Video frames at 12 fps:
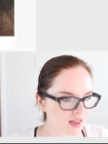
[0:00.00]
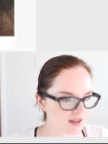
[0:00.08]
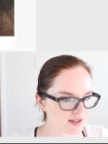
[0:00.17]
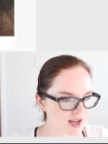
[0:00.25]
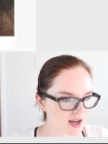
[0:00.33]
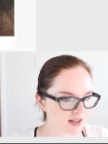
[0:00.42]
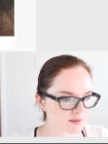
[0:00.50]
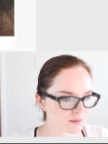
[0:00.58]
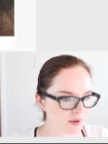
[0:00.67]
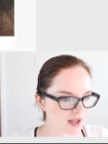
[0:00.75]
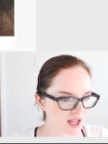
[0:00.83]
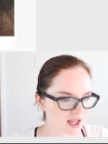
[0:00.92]
the text
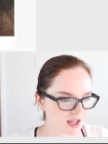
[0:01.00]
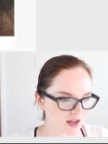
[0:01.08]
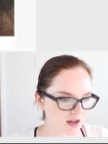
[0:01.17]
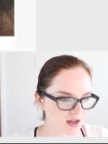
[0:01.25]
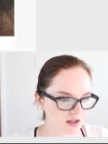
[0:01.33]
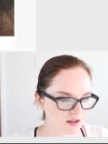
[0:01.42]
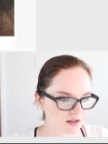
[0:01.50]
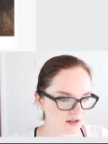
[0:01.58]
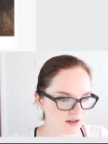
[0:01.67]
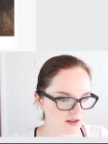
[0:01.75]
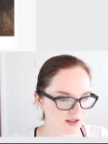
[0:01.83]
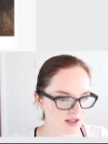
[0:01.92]
bit here,
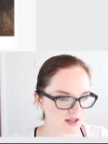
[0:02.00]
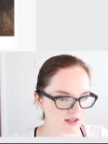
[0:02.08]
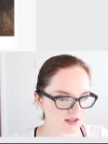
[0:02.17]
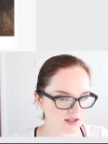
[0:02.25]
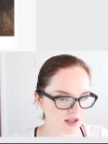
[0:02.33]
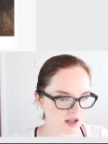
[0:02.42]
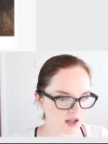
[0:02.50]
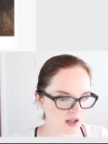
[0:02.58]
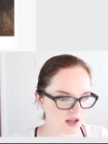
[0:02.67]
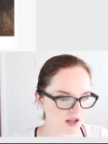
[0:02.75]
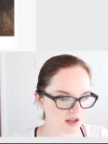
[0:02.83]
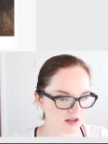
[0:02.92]
this
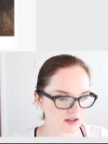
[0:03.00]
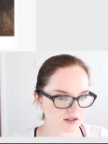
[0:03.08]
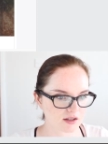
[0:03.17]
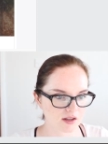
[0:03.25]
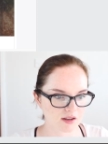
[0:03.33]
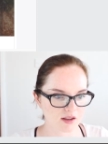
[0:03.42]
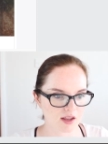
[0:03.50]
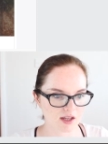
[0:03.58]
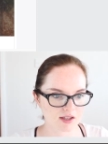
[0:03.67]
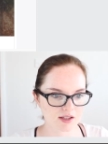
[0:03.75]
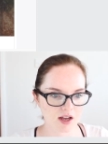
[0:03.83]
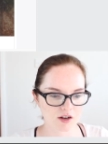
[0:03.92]
is
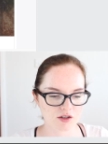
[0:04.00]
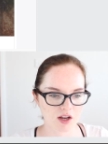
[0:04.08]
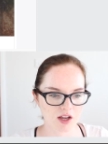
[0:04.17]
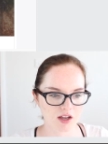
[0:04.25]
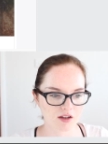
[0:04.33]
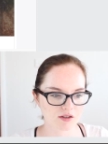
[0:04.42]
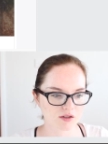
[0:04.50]
this section here.